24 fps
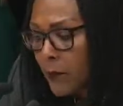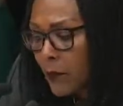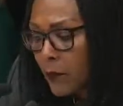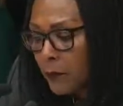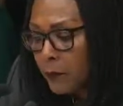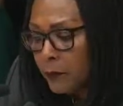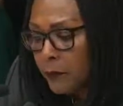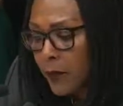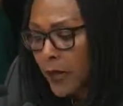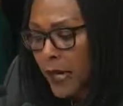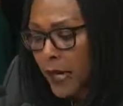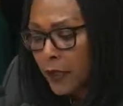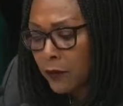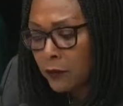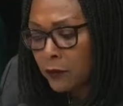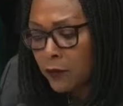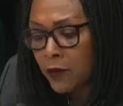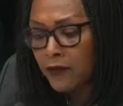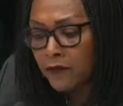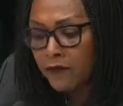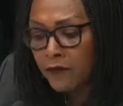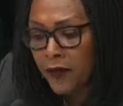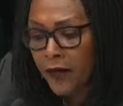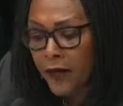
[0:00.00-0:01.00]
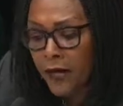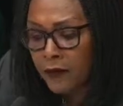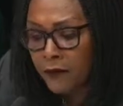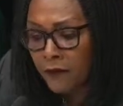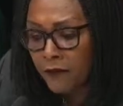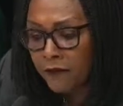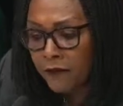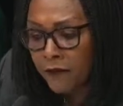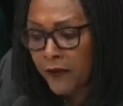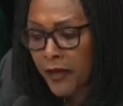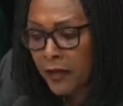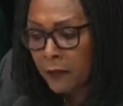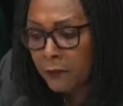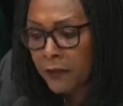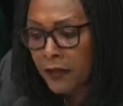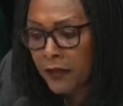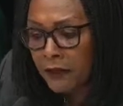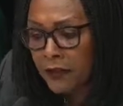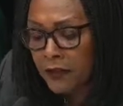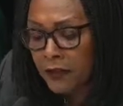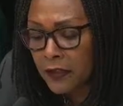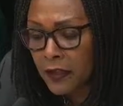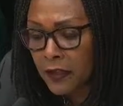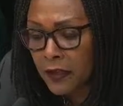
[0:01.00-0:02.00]
but we find the
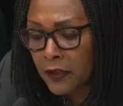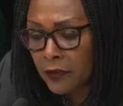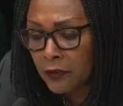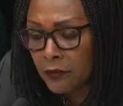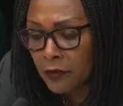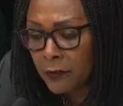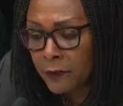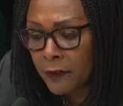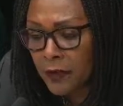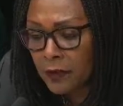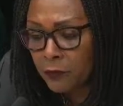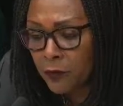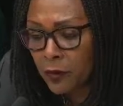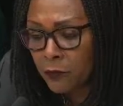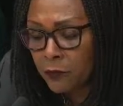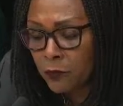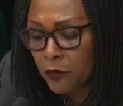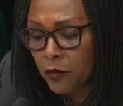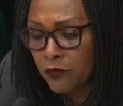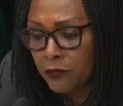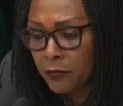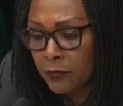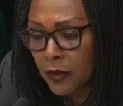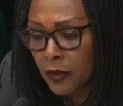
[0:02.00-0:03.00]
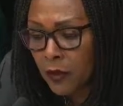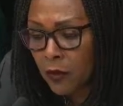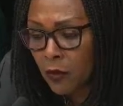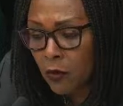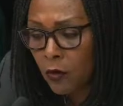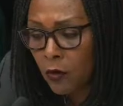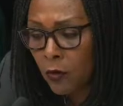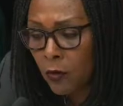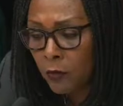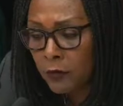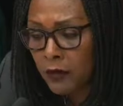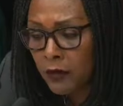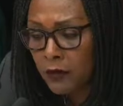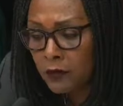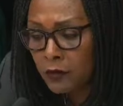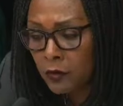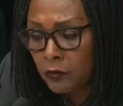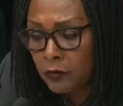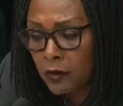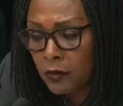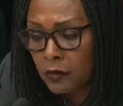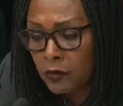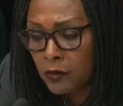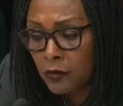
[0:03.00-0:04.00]
families, the kids who have been removed from their homes, are
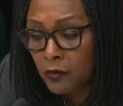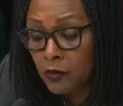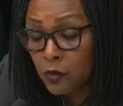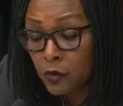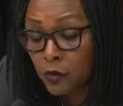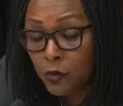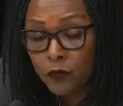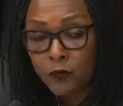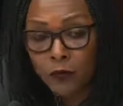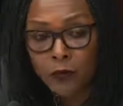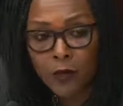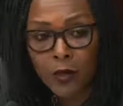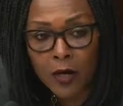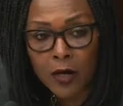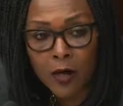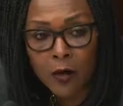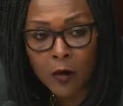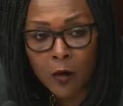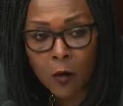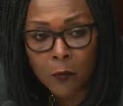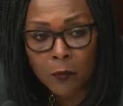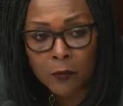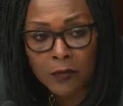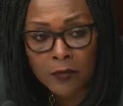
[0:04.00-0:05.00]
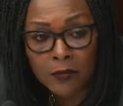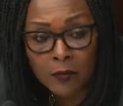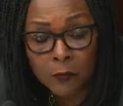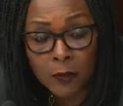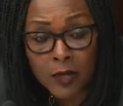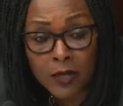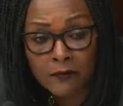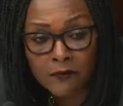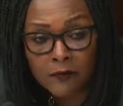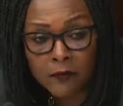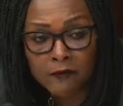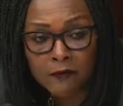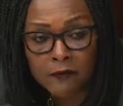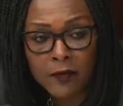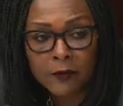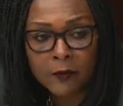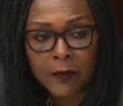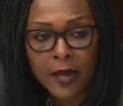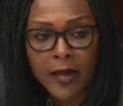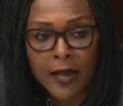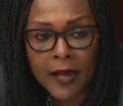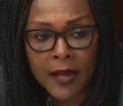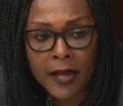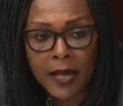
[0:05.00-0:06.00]
turning to youth who are homeless, so we have a
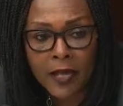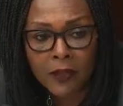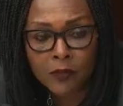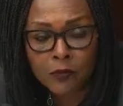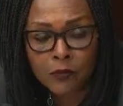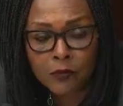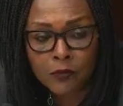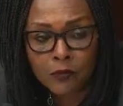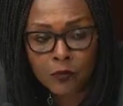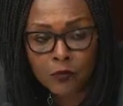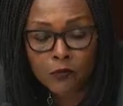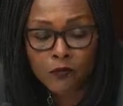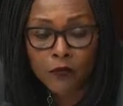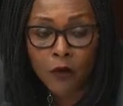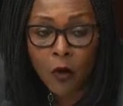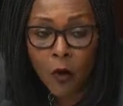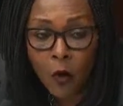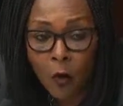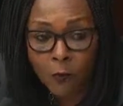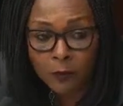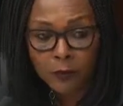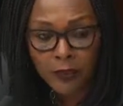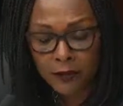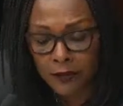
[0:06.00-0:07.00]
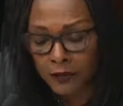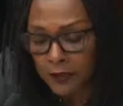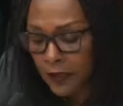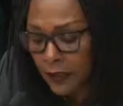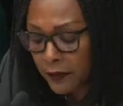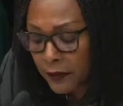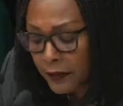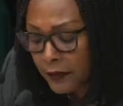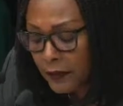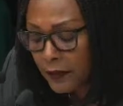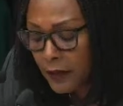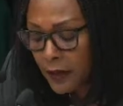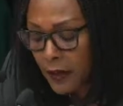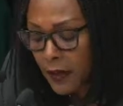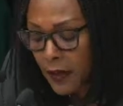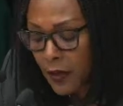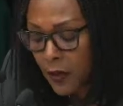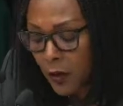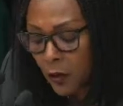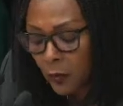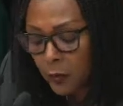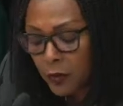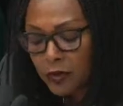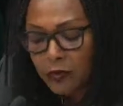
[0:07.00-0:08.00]
very high youth homelessness,
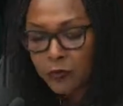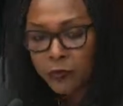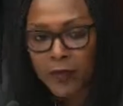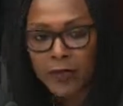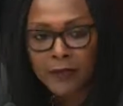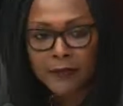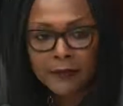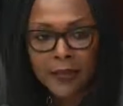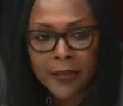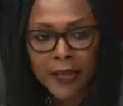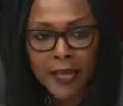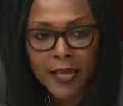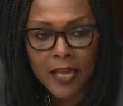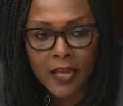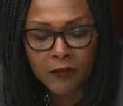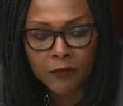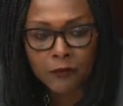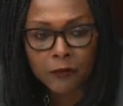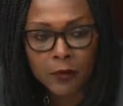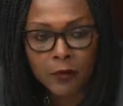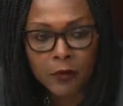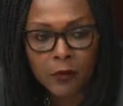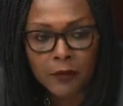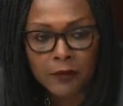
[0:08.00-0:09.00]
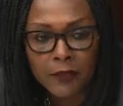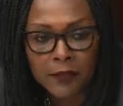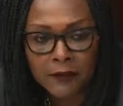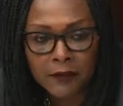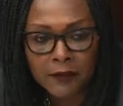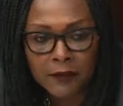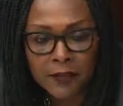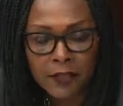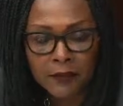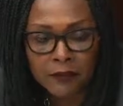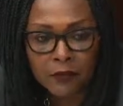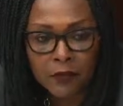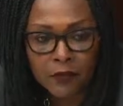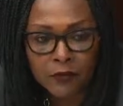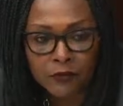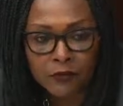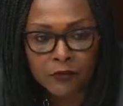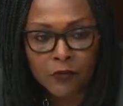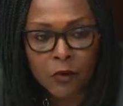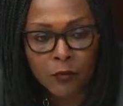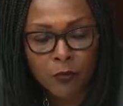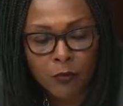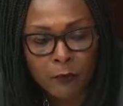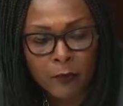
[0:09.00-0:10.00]
which one day, if we don't get this under
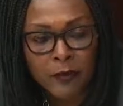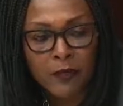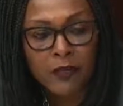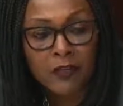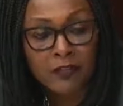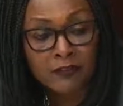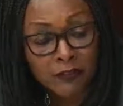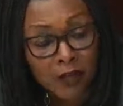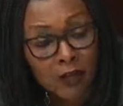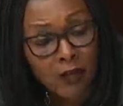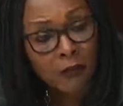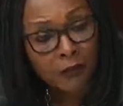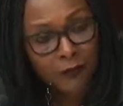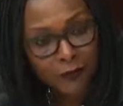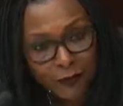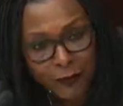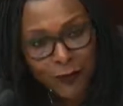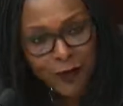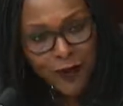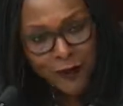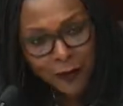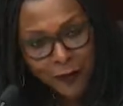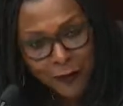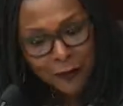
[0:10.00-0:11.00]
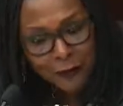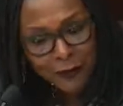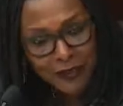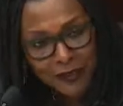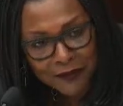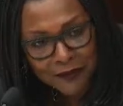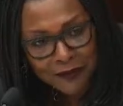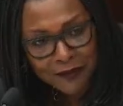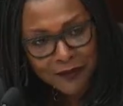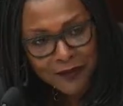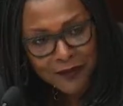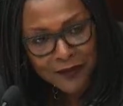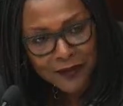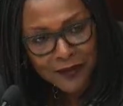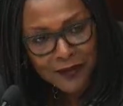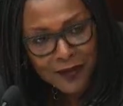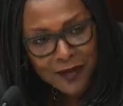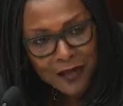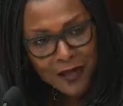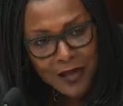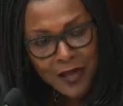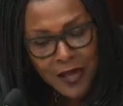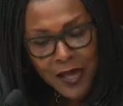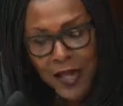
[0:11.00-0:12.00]
control, will be adults who are homeless.
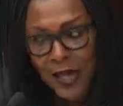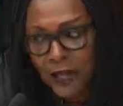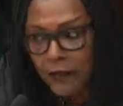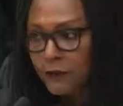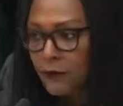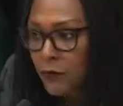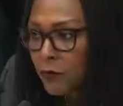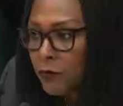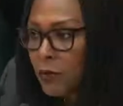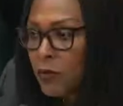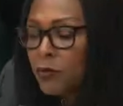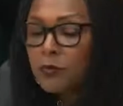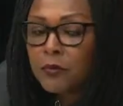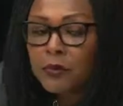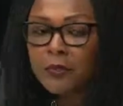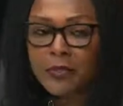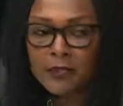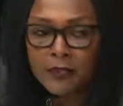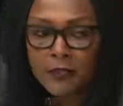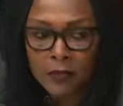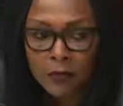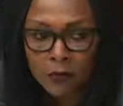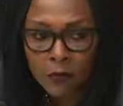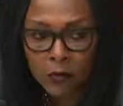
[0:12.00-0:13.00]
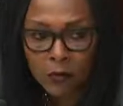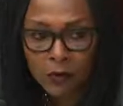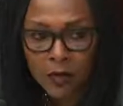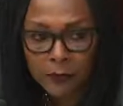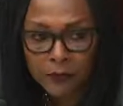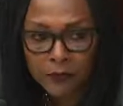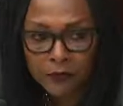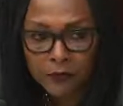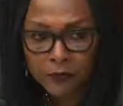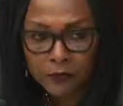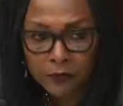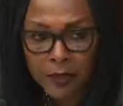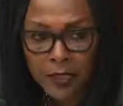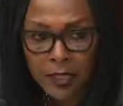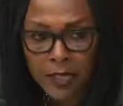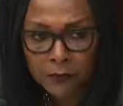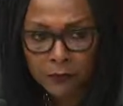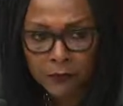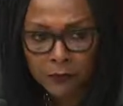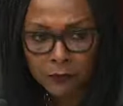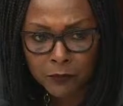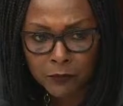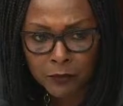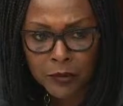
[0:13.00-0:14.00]
And so we really need to go
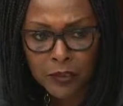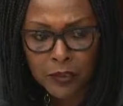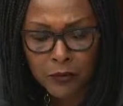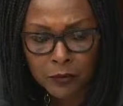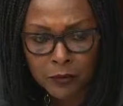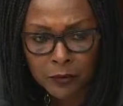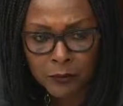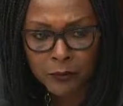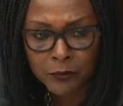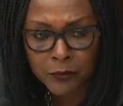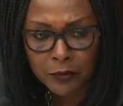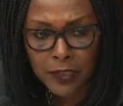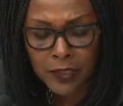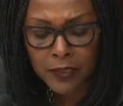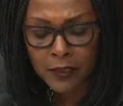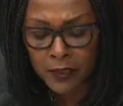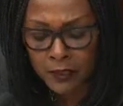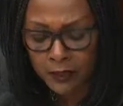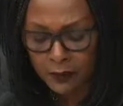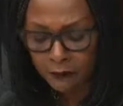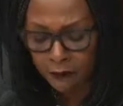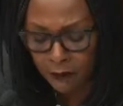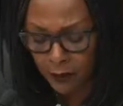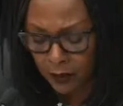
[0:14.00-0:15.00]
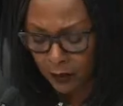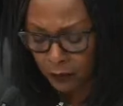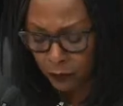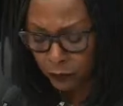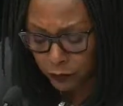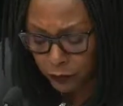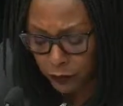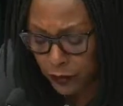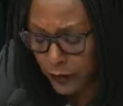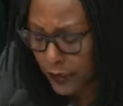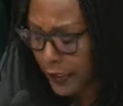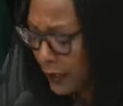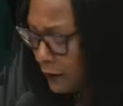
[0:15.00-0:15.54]
upstream and really do some really good really